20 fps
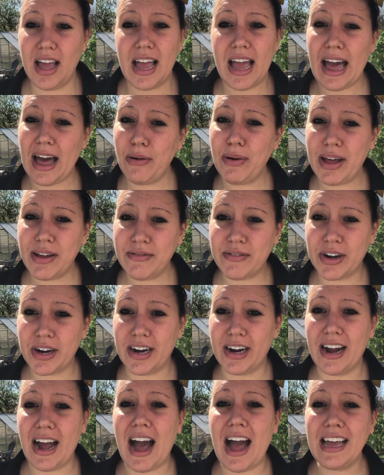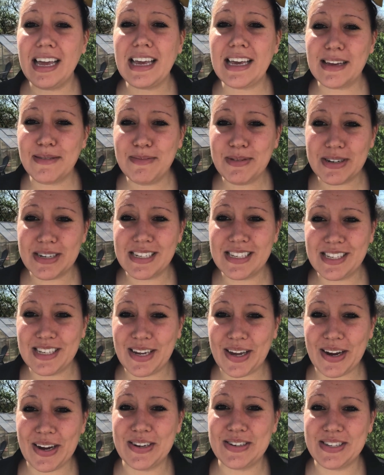However, I am going to sit
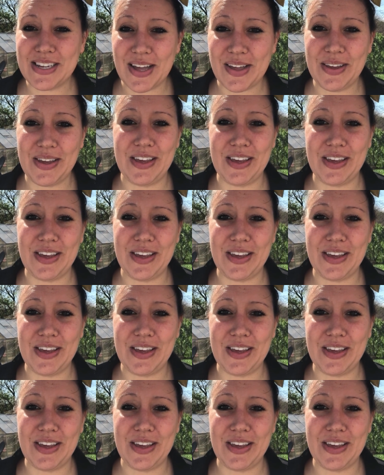here and tell